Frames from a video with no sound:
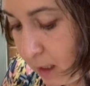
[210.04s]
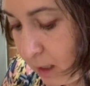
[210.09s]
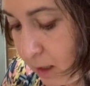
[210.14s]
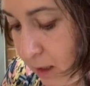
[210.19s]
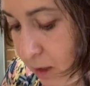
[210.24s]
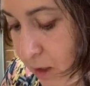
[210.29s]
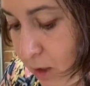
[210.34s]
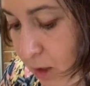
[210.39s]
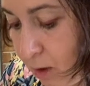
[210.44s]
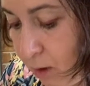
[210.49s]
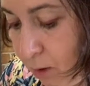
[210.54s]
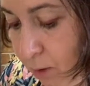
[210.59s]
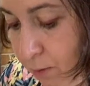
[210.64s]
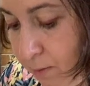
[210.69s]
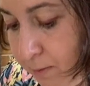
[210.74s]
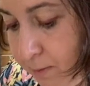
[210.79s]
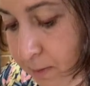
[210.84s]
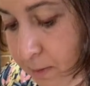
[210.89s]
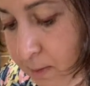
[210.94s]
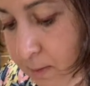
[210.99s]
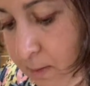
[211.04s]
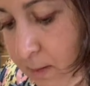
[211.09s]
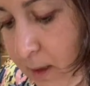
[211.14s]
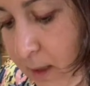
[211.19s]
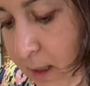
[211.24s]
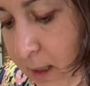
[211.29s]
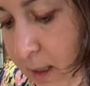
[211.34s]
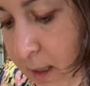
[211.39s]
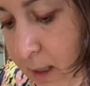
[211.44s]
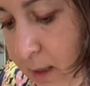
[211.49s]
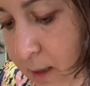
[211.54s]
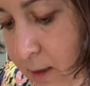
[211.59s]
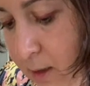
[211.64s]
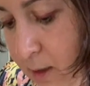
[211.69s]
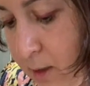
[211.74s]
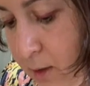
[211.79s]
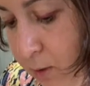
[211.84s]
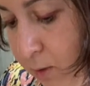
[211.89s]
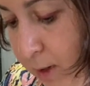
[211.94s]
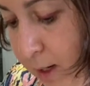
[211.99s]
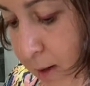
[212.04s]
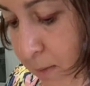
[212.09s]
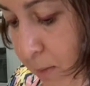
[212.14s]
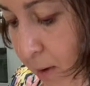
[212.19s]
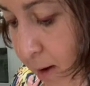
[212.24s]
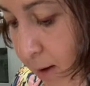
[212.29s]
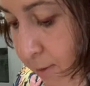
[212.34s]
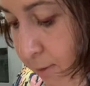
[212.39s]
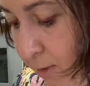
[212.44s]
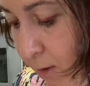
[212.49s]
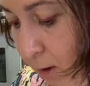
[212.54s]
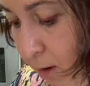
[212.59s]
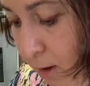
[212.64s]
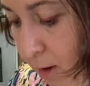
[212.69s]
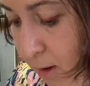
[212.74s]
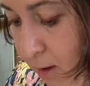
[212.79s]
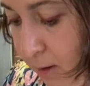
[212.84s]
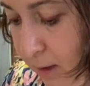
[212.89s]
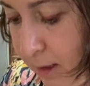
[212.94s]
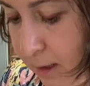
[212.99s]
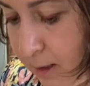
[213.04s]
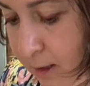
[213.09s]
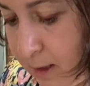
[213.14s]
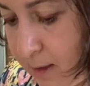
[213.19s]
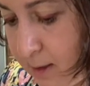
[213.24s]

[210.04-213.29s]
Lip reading: So scrape off all the good